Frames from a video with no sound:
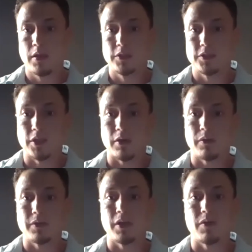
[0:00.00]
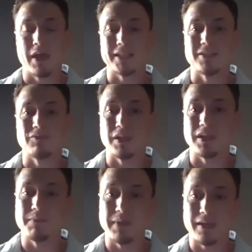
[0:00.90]
So, that's a
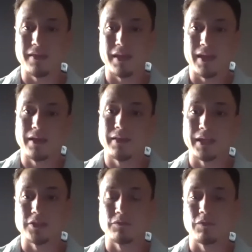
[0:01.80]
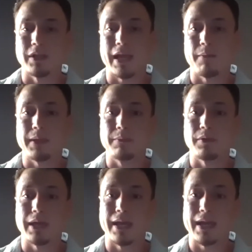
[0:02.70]
really big thing. That's really how people
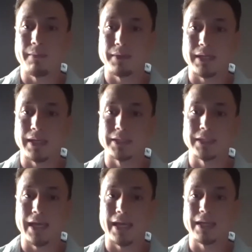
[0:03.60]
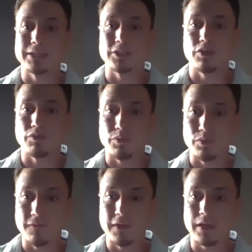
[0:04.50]
get hepatitis A, is through the
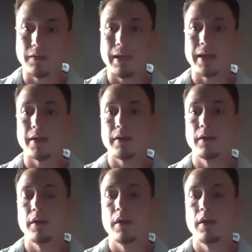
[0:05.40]
fecal matter.